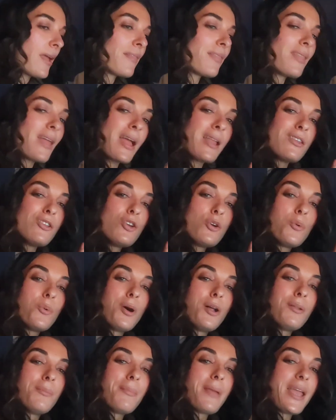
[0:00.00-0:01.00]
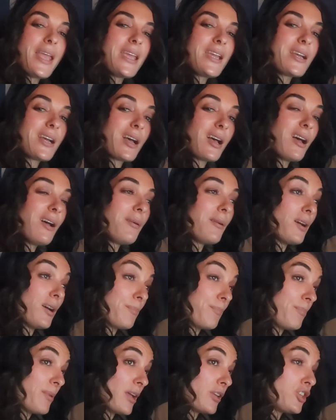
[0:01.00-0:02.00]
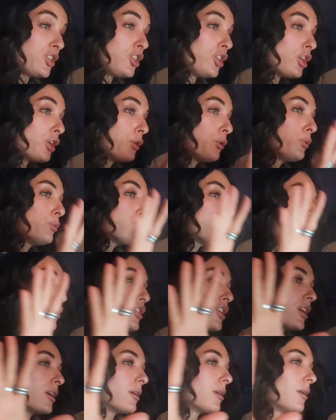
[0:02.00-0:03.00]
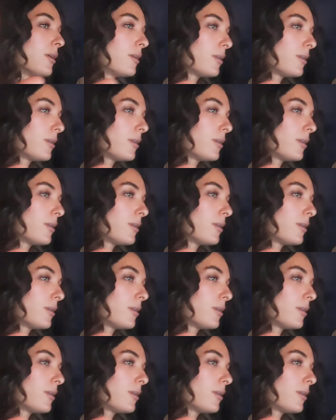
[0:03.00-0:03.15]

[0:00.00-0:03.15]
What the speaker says: and then you will make a huge...